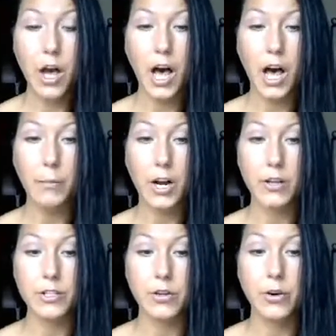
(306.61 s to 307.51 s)
And
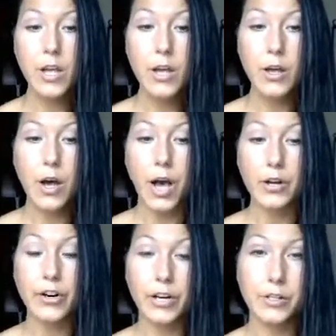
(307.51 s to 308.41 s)
also
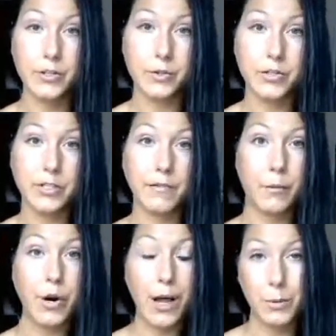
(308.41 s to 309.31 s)
created solutions
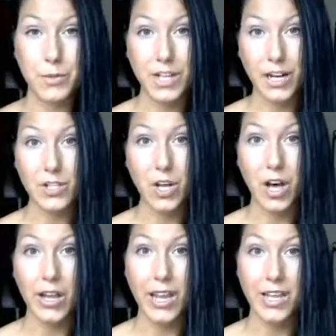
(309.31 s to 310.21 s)
for problems that I
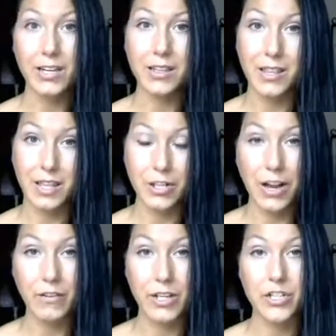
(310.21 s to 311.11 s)
saw in the
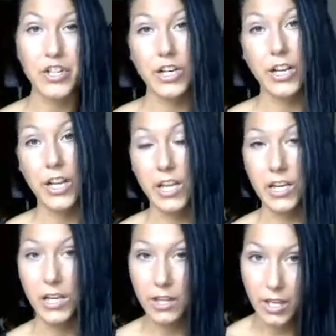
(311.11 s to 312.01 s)
travel industry,
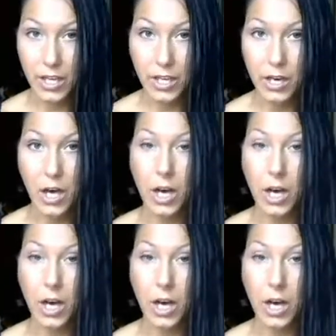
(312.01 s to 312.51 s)
in the